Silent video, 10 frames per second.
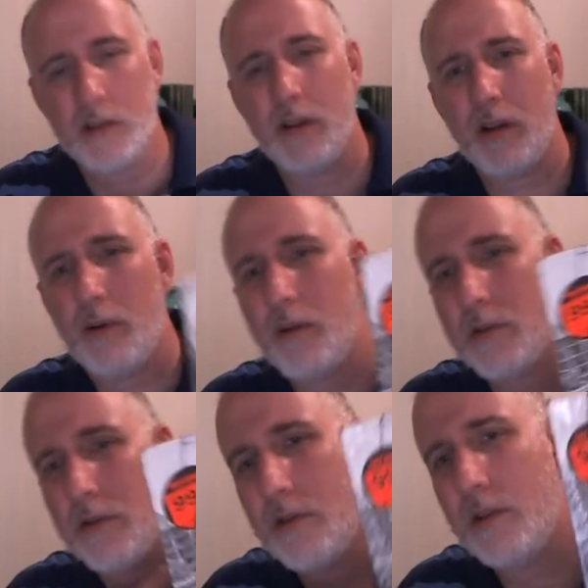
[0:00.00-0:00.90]
They were
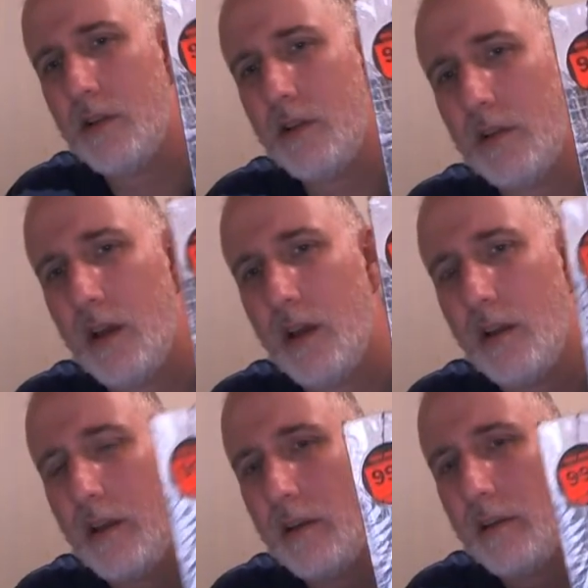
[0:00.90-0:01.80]
also sealed. He had
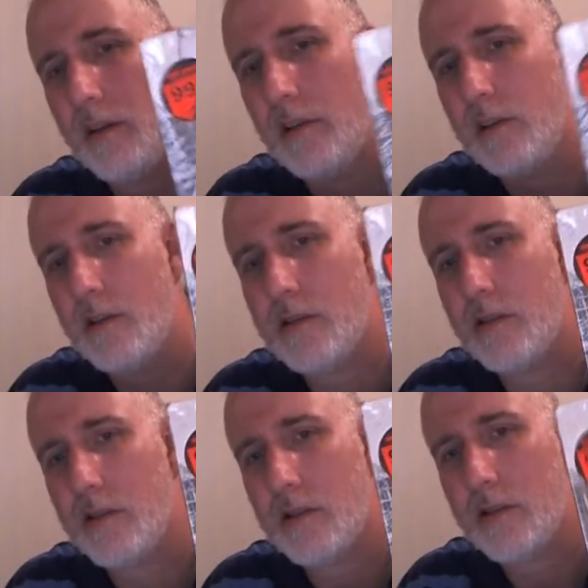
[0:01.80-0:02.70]
like deletes.
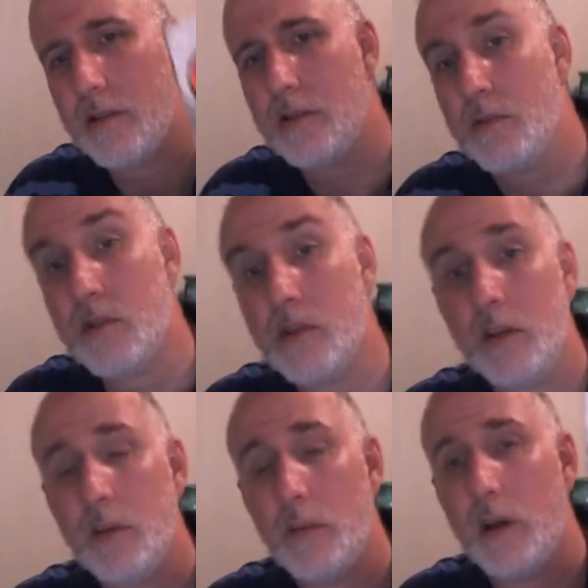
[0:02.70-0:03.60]
This this was
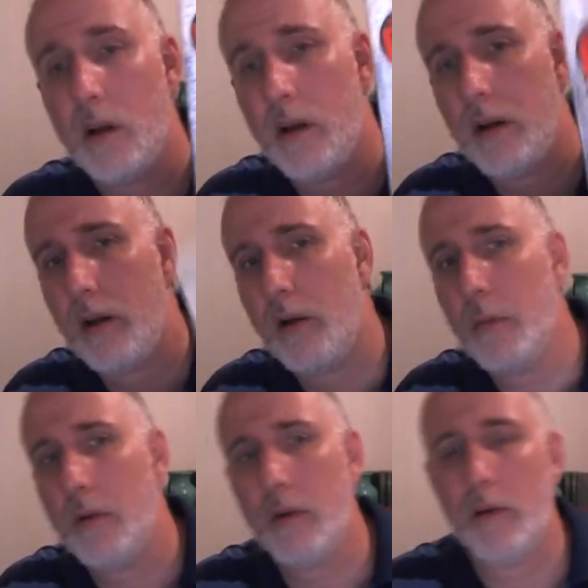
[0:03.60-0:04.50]
sealed when I got it. I
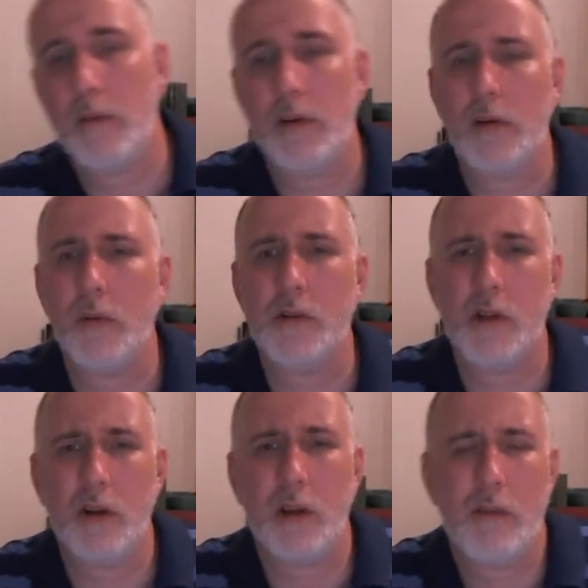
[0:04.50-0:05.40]
opened it in the video where
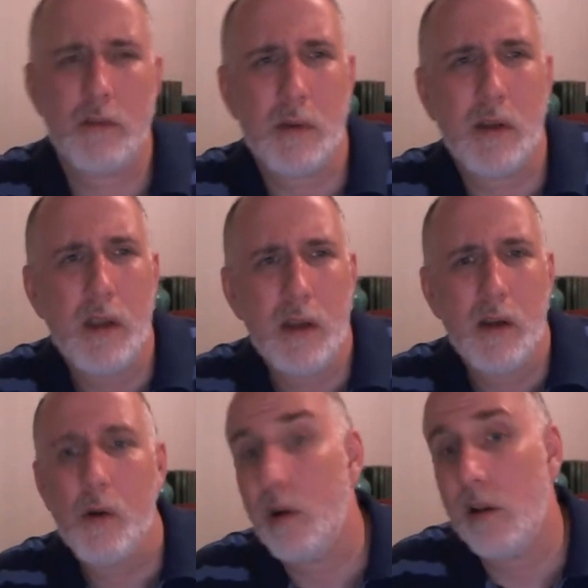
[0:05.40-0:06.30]
Sean gave it to me
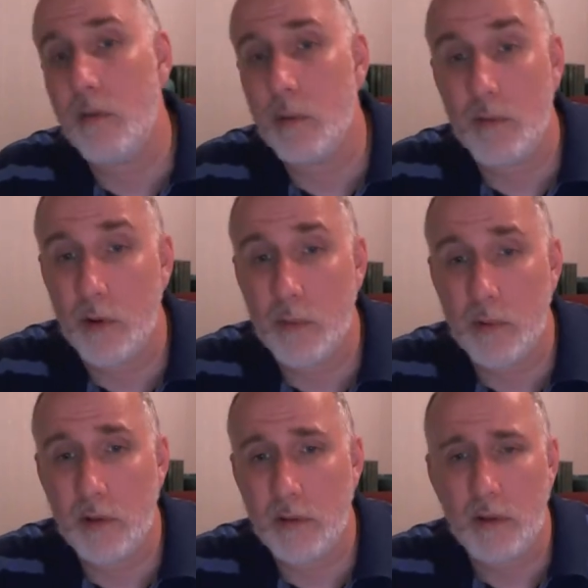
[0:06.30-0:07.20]
or I never would have
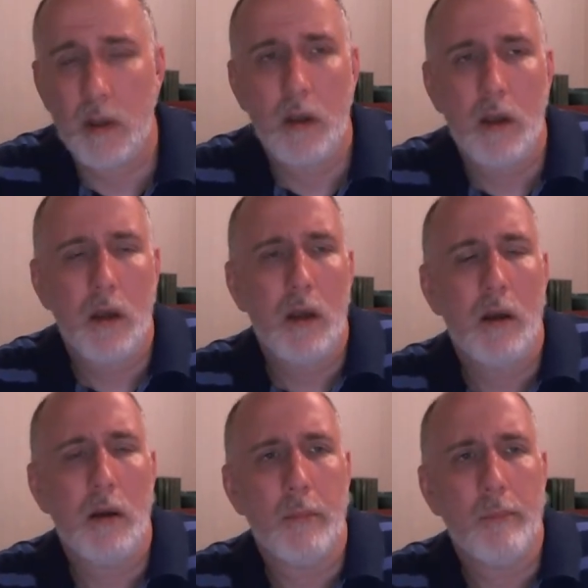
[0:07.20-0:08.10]
opened it.
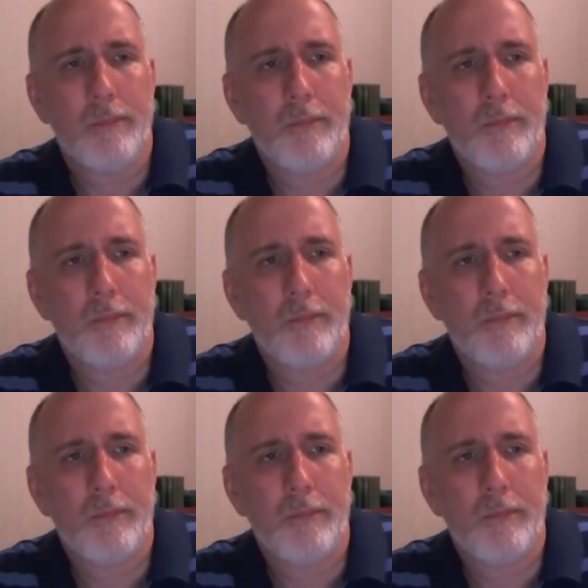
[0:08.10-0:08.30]
Um,